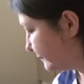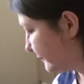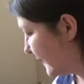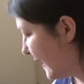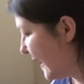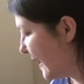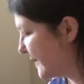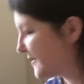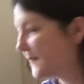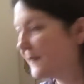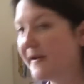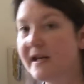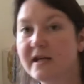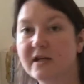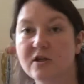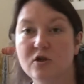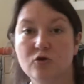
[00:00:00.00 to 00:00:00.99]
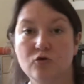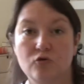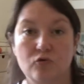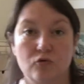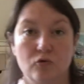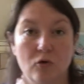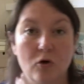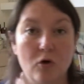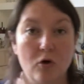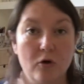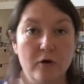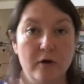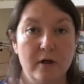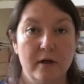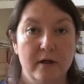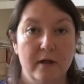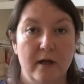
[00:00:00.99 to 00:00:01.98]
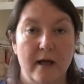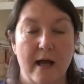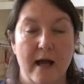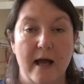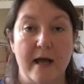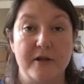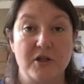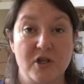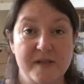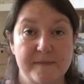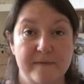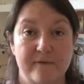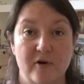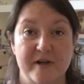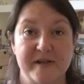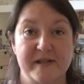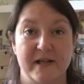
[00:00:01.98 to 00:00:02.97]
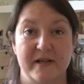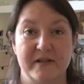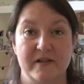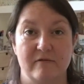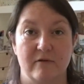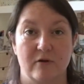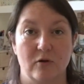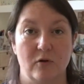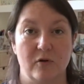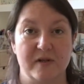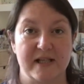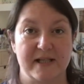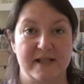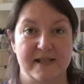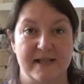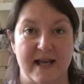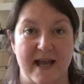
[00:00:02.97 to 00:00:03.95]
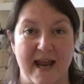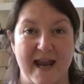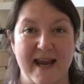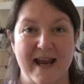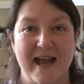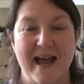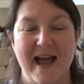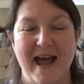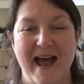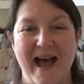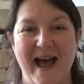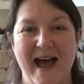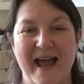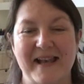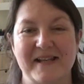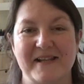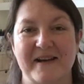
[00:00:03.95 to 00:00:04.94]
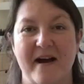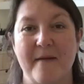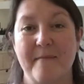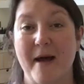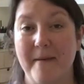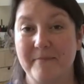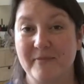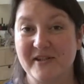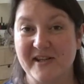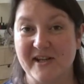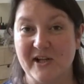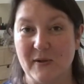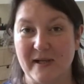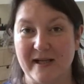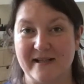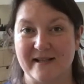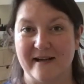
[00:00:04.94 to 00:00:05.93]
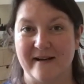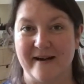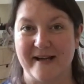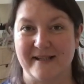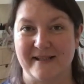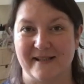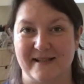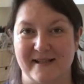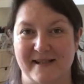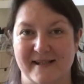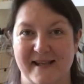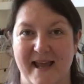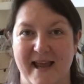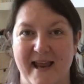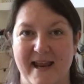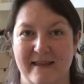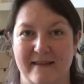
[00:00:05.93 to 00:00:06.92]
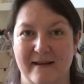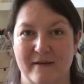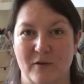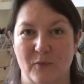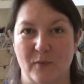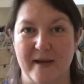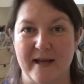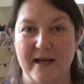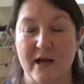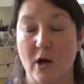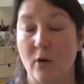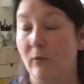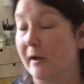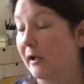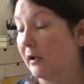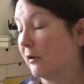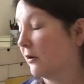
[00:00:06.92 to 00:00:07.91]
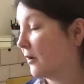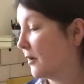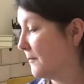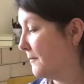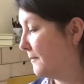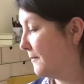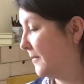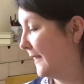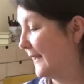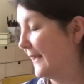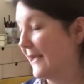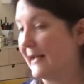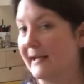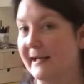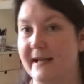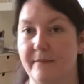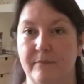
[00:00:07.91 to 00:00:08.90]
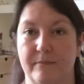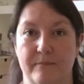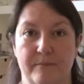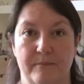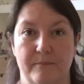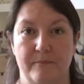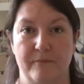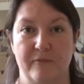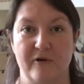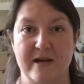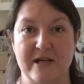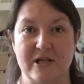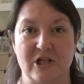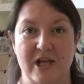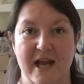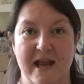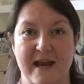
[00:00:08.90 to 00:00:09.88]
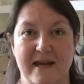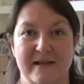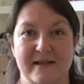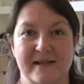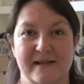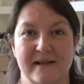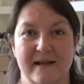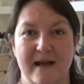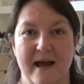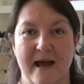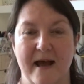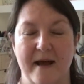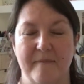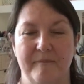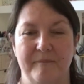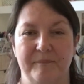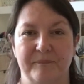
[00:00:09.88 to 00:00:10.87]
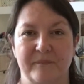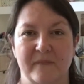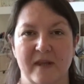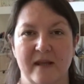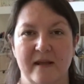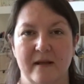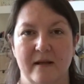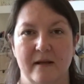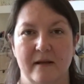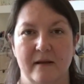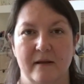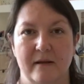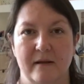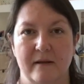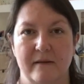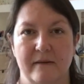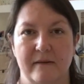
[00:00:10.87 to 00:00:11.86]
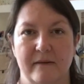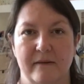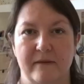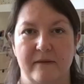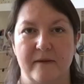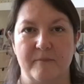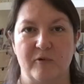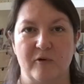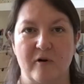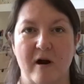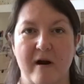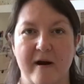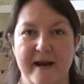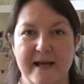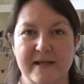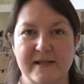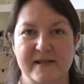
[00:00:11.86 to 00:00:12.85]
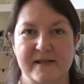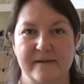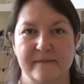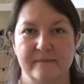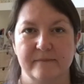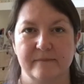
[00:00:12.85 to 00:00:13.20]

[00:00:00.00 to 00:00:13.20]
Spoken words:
has been drawn just before I started recording today, and I'm absolutely delighted to say that the winner will completely appreciate the prize.